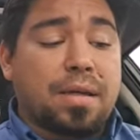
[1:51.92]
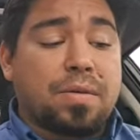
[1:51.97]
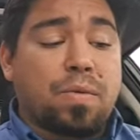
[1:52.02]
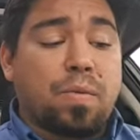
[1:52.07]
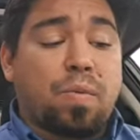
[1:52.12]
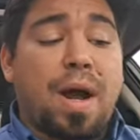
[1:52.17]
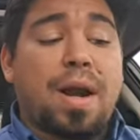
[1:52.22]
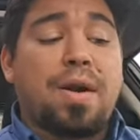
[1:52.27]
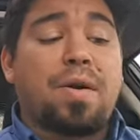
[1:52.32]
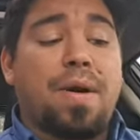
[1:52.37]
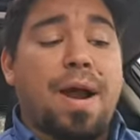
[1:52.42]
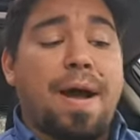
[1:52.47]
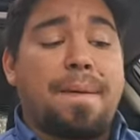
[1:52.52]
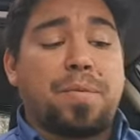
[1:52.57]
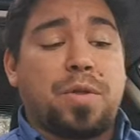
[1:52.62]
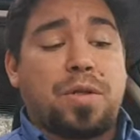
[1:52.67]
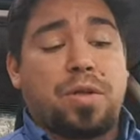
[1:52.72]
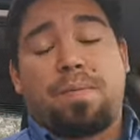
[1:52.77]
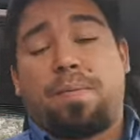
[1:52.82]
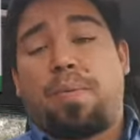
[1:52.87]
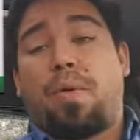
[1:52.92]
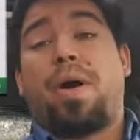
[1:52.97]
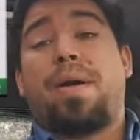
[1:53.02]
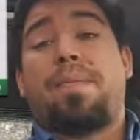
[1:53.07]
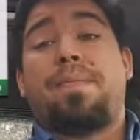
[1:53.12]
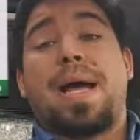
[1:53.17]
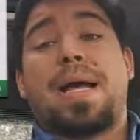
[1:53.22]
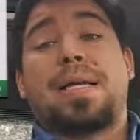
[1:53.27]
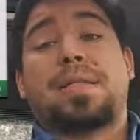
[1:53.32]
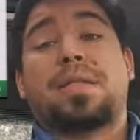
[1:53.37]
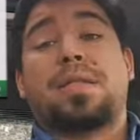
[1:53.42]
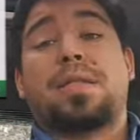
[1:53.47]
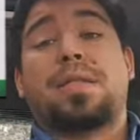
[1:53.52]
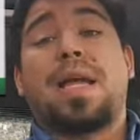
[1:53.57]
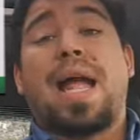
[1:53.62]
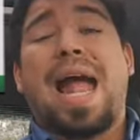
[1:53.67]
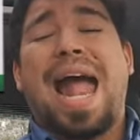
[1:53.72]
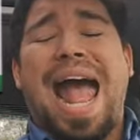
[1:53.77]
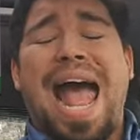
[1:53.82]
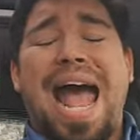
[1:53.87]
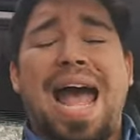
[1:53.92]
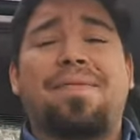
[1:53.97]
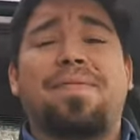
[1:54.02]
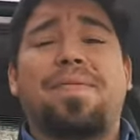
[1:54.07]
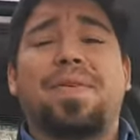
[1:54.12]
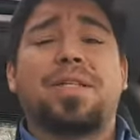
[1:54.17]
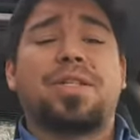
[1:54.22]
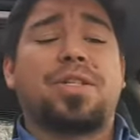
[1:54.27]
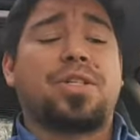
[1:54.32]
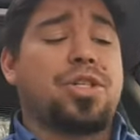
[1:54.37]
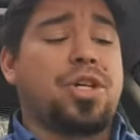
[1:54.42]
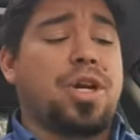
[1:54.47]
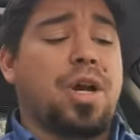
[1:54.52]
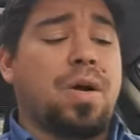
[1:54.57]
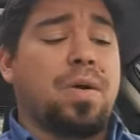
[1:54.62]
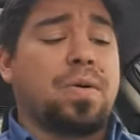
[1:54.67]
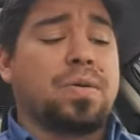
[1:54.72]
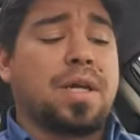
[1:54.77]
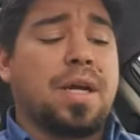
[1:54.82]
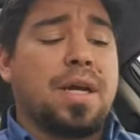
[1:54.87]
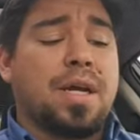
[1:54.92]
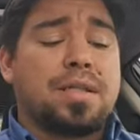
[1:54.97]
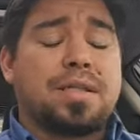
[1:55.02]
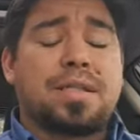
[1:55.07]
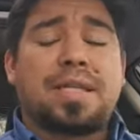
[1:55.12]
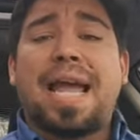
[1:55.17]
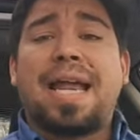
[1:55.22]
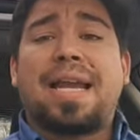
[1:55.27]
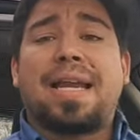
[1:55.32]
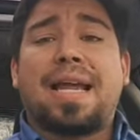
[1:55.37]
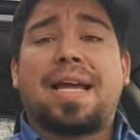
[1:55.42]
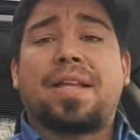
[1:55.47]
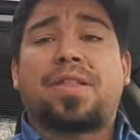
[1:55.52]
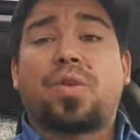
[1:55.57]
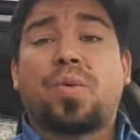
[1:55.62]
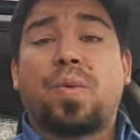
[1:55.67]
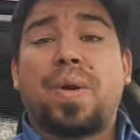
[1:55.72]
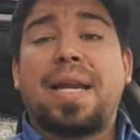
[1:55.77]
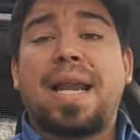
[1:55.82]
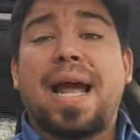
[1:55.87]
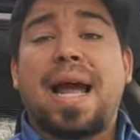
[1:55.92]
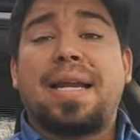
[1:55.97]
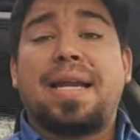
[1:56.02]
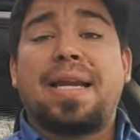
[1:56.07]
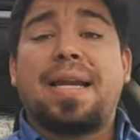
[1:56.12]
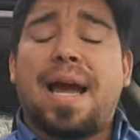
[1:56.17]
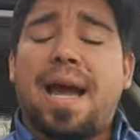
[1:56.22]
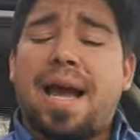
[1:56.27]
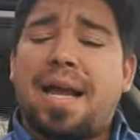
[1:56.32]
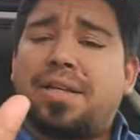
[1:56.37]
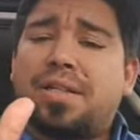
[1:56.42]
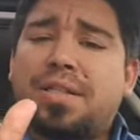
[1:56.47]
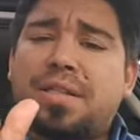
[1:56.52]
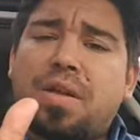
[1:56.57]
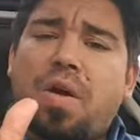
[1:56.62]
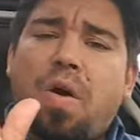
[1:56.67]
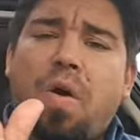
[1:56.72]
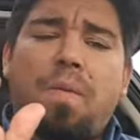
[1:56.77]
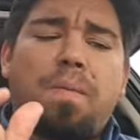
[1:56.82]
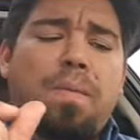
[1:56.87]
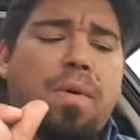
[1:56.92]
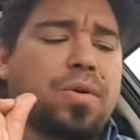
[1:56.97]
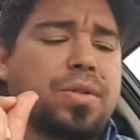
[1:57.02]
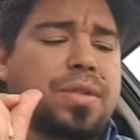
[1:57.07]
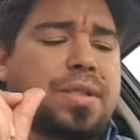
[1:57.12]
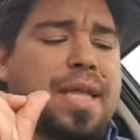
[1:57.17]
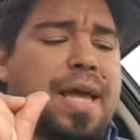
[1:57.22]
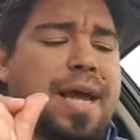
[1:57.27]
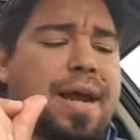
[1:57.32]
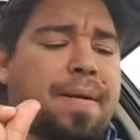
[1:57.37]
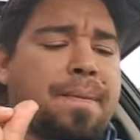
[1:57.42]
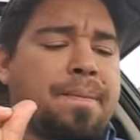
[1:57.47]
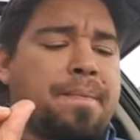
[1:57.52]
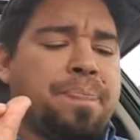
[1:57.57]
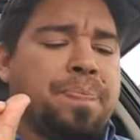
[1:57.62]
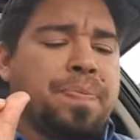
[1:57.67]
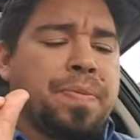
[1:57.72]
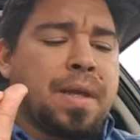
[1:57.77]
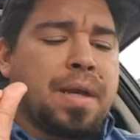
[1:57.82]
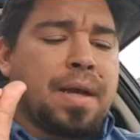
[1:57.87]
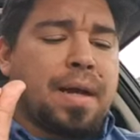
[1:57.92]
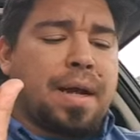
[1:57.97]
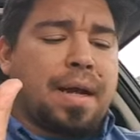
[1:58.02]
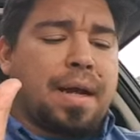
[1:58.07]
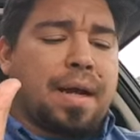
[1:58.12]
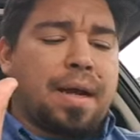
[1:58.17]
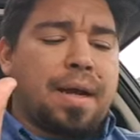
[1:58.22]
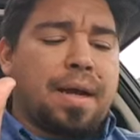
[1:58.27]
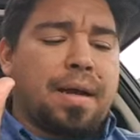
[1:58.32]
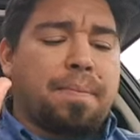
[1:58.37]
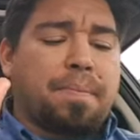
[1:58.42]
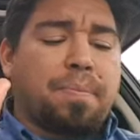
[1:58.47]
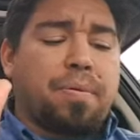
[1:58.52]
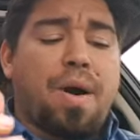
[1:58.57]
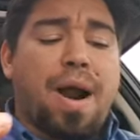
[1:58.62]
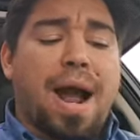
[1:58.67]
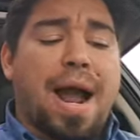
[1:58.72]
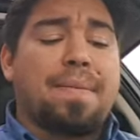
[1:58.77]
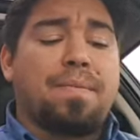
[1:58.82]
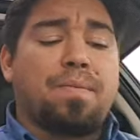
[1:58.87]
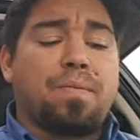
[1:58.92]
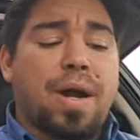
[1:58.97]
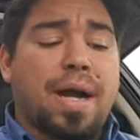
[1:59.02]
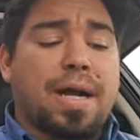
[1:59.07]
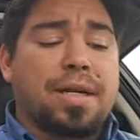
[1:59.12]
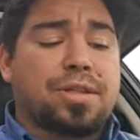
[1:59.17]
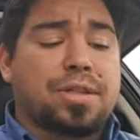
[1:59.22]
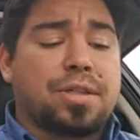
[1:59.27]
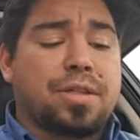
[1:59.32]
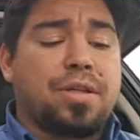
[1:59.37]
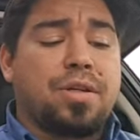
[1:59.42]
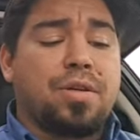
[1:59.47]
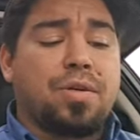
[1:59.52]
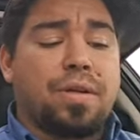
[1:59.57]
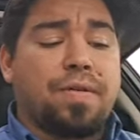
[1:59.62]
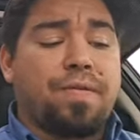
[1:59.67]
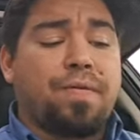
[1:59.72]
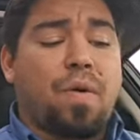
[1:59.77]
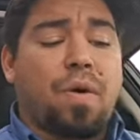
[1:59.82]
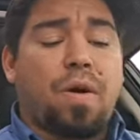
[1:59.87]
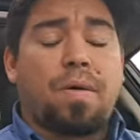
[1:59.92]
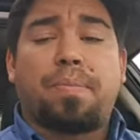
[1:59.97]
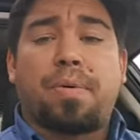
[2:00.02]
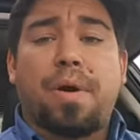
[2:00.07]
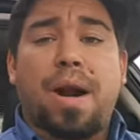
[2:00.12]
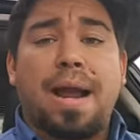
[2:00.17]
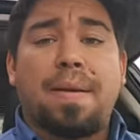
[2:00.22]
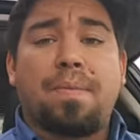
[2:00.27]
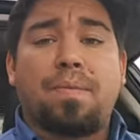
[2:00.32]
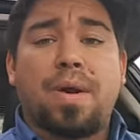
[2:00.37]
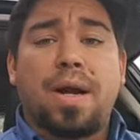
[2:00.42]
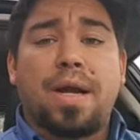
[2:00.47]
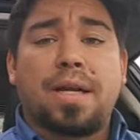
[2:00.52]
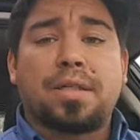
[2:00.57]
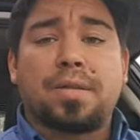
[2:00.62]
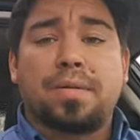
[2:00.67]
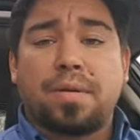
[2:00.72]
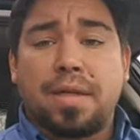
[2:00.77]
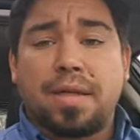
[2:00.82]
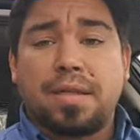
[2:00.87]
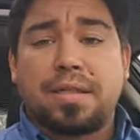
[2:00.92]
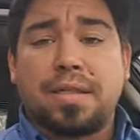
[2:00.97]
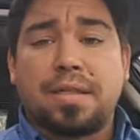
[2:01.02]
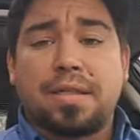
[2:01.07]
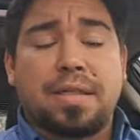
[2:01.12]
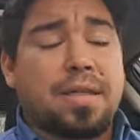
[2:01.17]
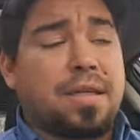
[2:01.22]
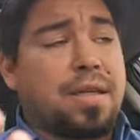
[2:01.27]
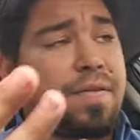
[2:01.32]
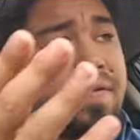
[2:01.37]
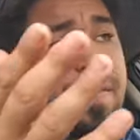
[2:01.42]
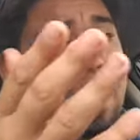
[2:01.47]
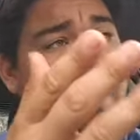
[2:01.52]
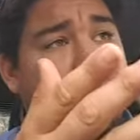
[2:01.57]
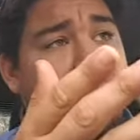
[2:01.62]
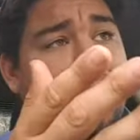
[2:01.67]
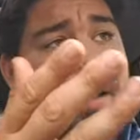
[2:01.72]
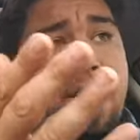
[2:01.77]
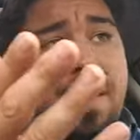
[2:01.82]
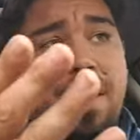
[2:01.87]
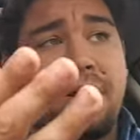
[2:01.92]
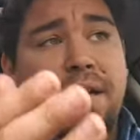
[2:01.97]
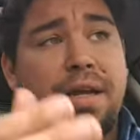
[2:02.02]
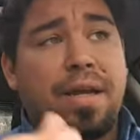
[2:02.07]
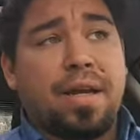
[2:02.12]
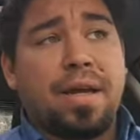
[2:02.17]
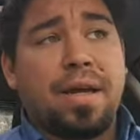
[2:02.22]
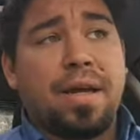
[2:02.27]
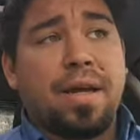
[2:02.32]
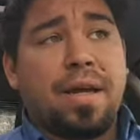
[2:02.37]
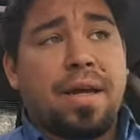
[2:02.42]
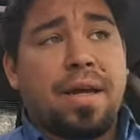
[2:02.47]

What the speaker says: runner-up to Point Masters, Average Joe's, standing at 399, just almost there. Prime Rush, the newly formed Prime Rush, consisting of Ernie